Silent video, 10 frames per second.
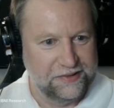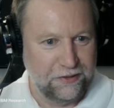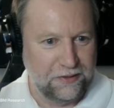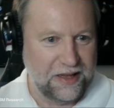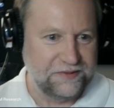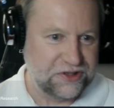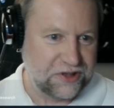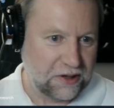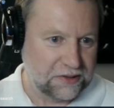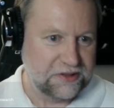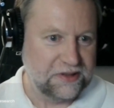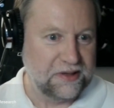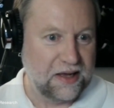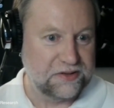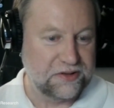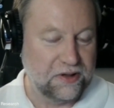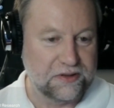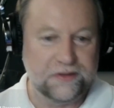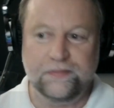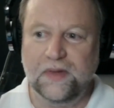there are a lot of starts and
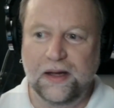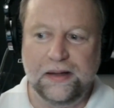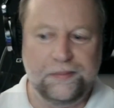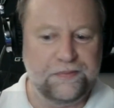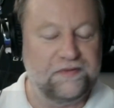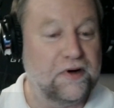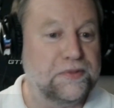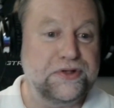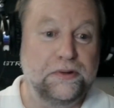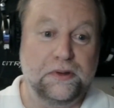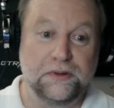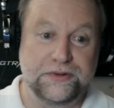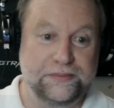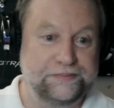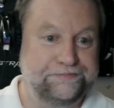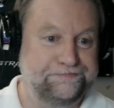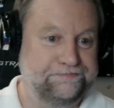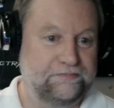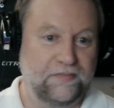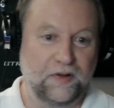non-starts. Pharmaceuticals.
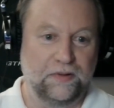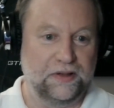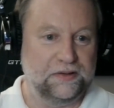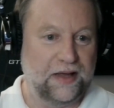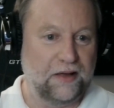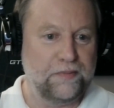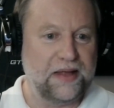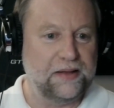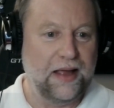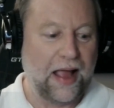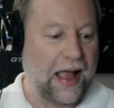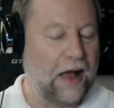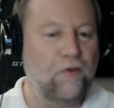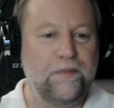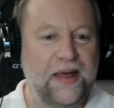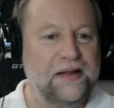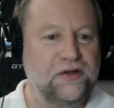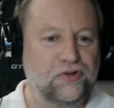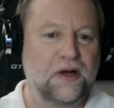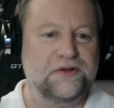Right? How
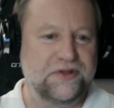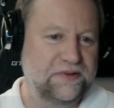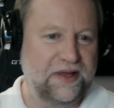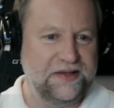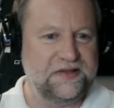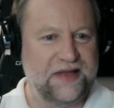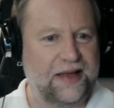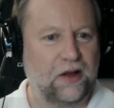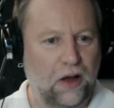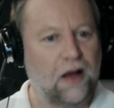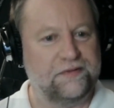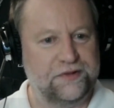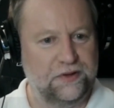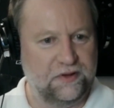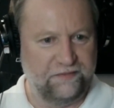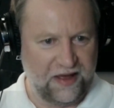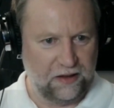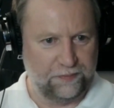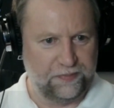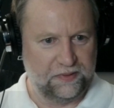many drugs do they set off to
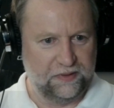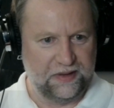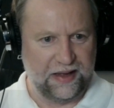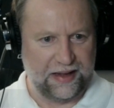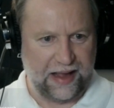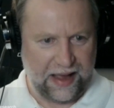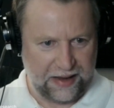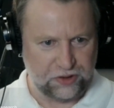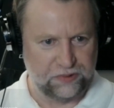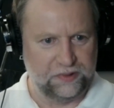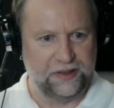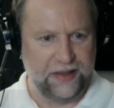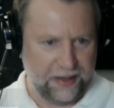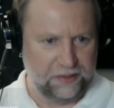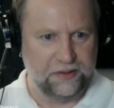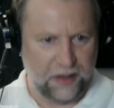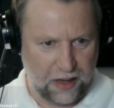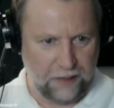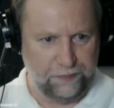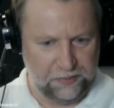develop that actually end
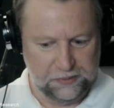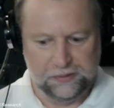up